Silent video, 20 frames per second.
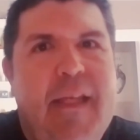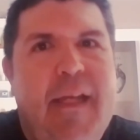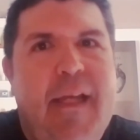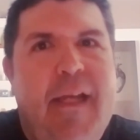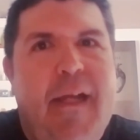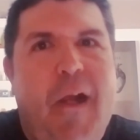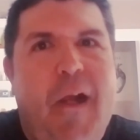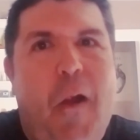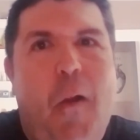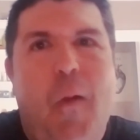
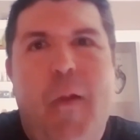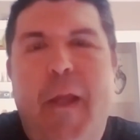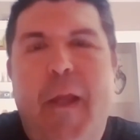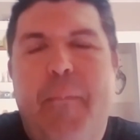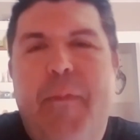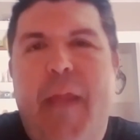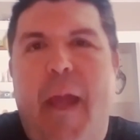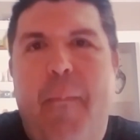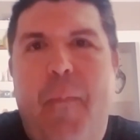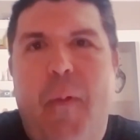hurry up
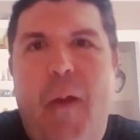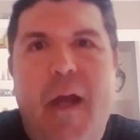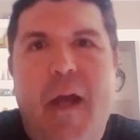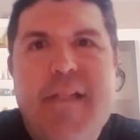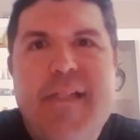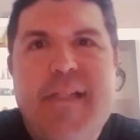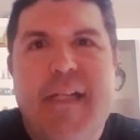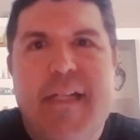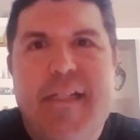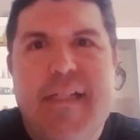that
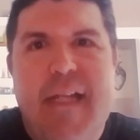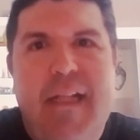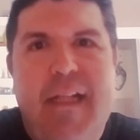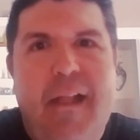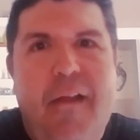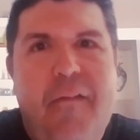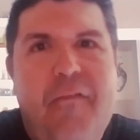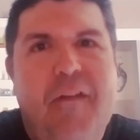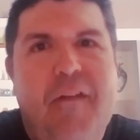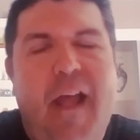process. I
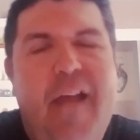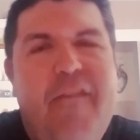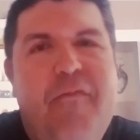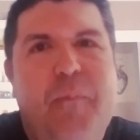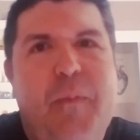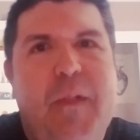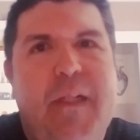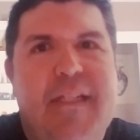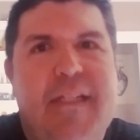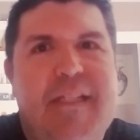love life,
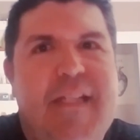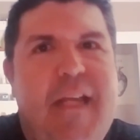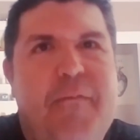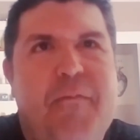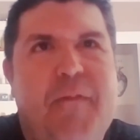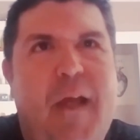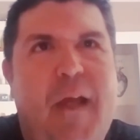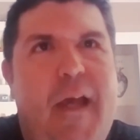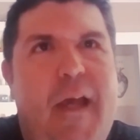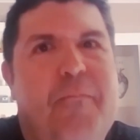but at the same
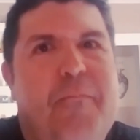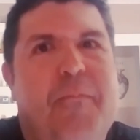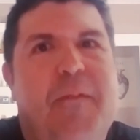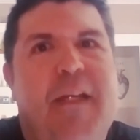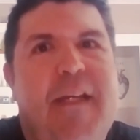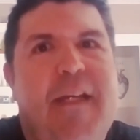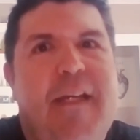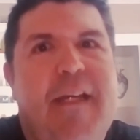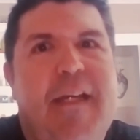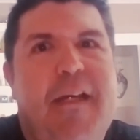time,
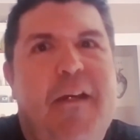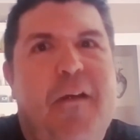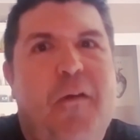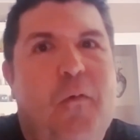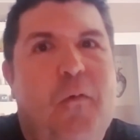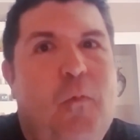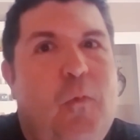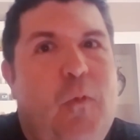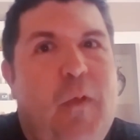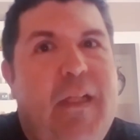
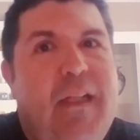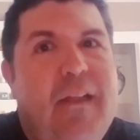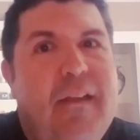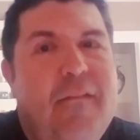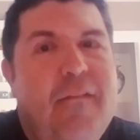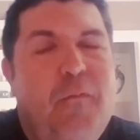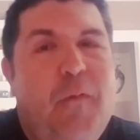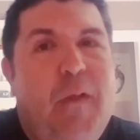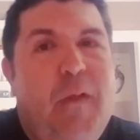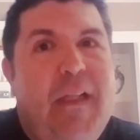we
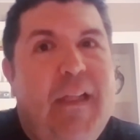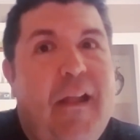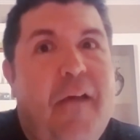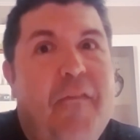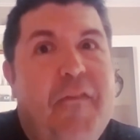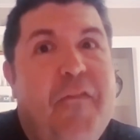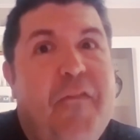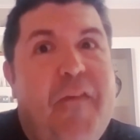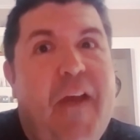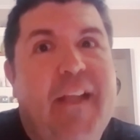
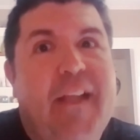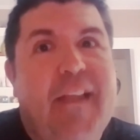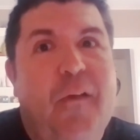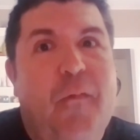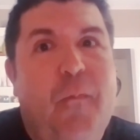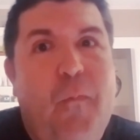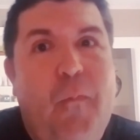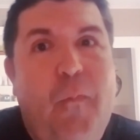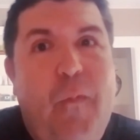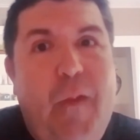love the fact that
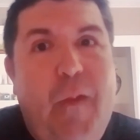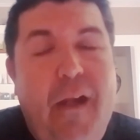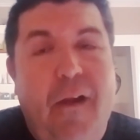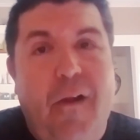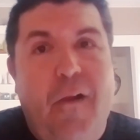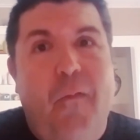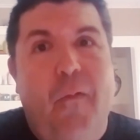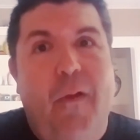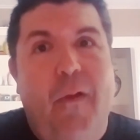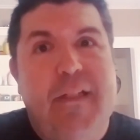we are
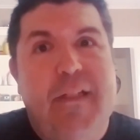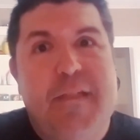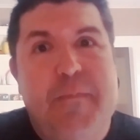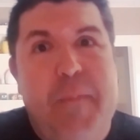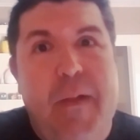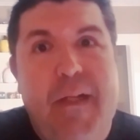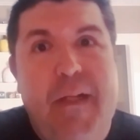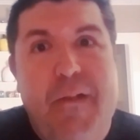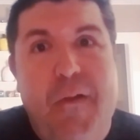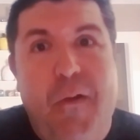going to
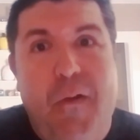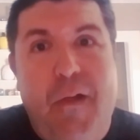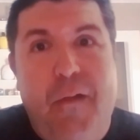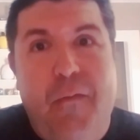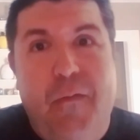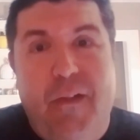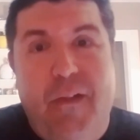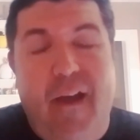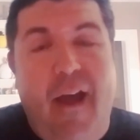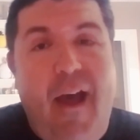spend eternity
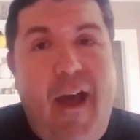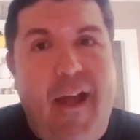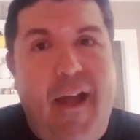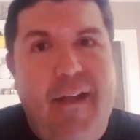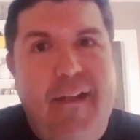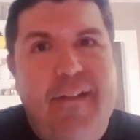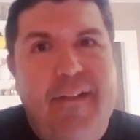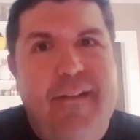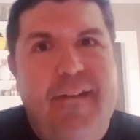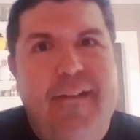with
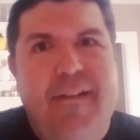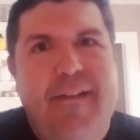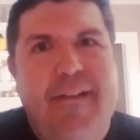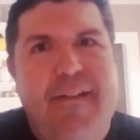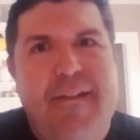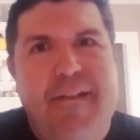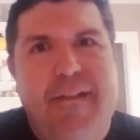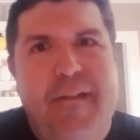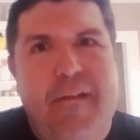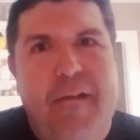God,
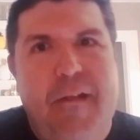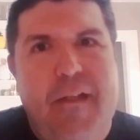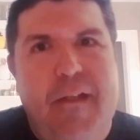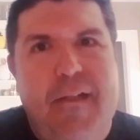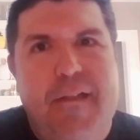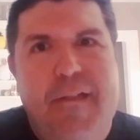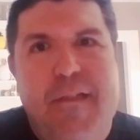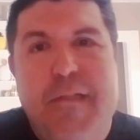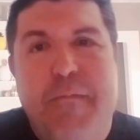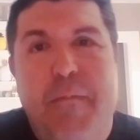
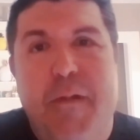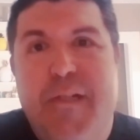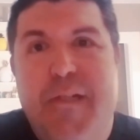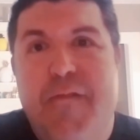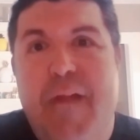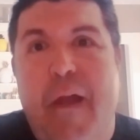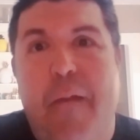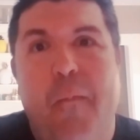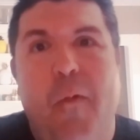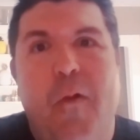just as much, if
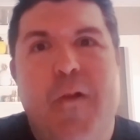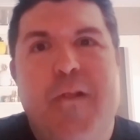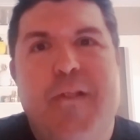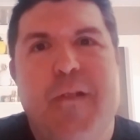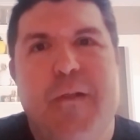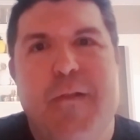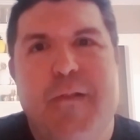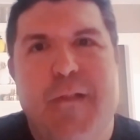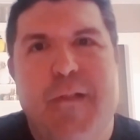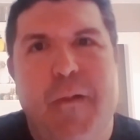not more
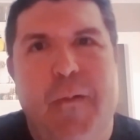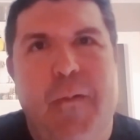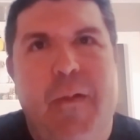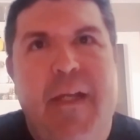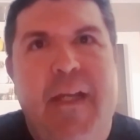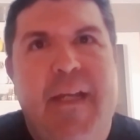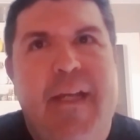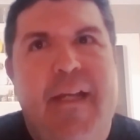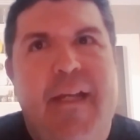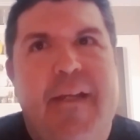so. So
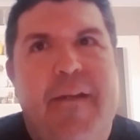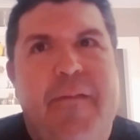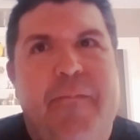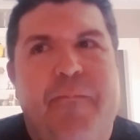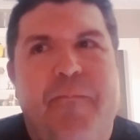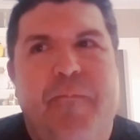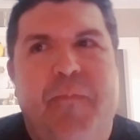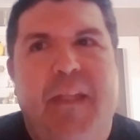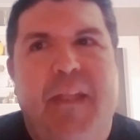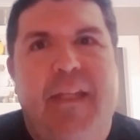
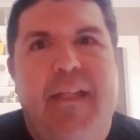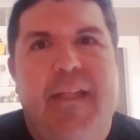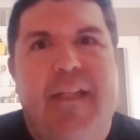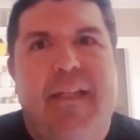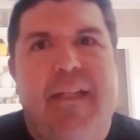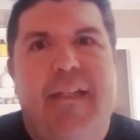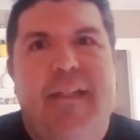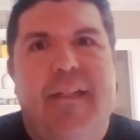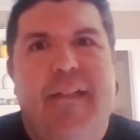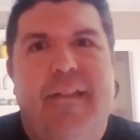
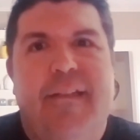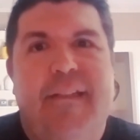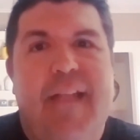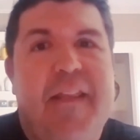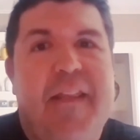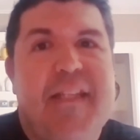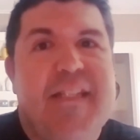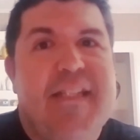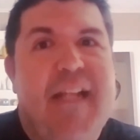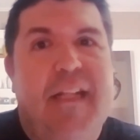
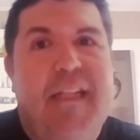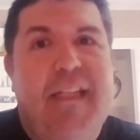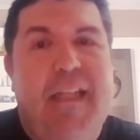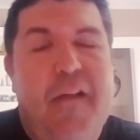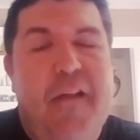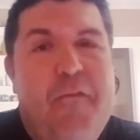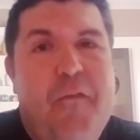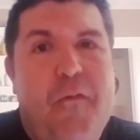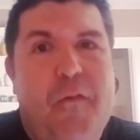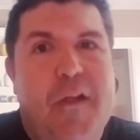death is not the
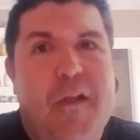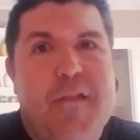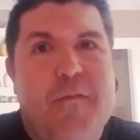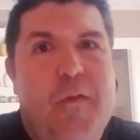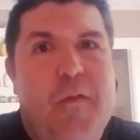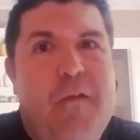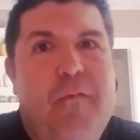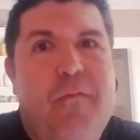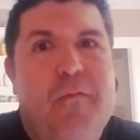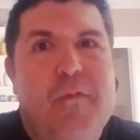end for us.
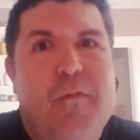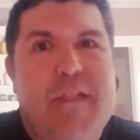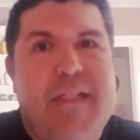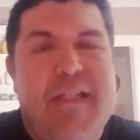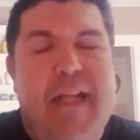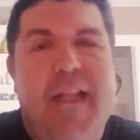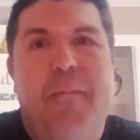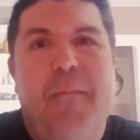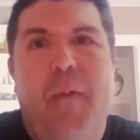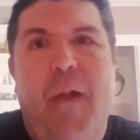We will
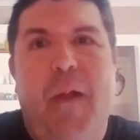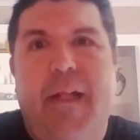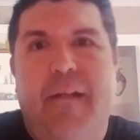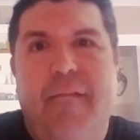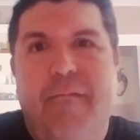celebrate